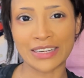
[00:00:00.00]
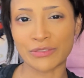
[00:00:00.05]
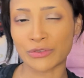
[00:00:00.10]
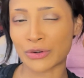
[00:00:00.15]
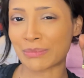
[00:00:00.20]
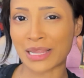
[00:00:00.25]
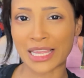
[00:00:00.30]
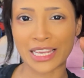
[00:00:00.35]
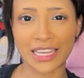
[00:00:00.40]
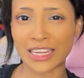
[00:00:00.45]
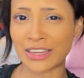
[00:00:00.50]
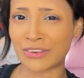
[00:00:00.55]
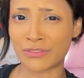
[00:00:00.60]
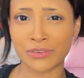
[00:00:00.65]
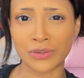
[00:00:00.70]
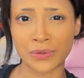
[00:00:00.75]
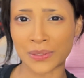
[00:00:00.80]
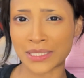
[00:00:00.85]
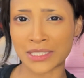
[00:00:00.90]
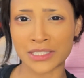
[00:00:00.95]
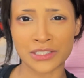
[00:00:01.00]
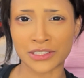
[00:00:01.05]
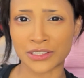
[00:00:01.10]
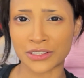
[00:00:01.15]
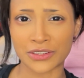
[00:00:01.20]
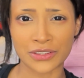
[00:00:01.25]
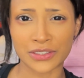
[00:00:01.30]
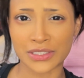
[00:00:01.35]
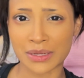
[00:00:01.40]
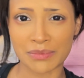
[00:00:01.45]
from like
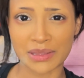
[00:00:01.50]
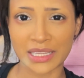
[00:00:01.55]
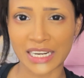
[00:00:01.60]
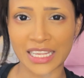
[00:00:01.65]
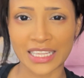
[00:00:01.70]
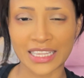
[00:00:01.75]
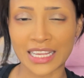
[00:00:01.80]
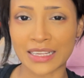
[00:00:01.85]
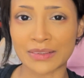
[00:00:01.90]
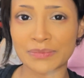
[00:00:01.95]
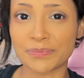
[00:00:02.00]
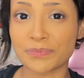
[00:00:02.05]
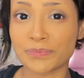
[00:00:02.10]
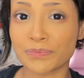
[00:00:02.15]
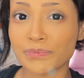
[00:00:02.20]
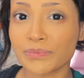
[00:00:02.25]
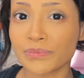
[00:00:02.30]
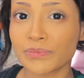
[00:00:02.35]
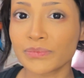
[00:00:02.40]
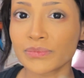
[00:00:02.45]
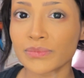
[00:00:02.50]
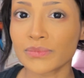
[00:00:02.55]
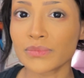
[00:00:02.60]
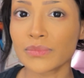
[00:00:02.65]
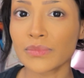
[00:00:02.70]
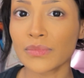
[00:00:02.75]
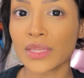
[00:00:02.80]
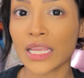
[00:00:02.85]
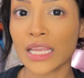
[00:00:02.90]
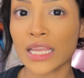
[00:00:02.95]
Influencer or something like that.
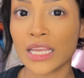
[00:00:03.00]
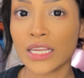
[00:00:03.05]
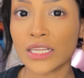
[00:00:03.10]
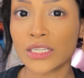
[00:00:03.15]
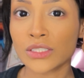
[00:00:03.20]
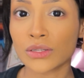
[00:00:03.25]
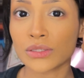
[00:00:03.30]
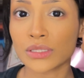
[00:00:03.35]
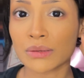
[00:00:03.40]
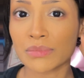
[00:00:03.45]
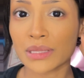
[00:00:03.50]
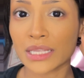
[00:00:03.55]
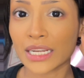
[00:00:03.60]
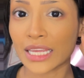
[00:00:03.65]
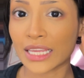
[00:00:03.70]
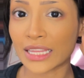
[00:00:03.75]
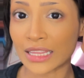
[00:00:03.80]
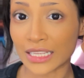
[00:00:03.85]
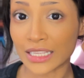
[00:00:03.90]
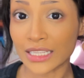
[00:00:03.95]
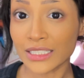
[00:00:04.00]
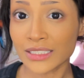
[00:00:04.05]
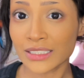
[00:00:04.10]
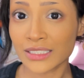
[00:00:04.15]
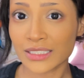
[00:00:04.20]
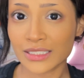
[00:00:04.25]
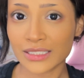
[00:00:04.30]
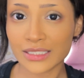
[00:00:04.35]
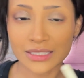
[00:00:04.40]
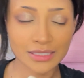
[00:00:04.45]
So something like
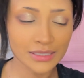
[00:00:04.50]
this.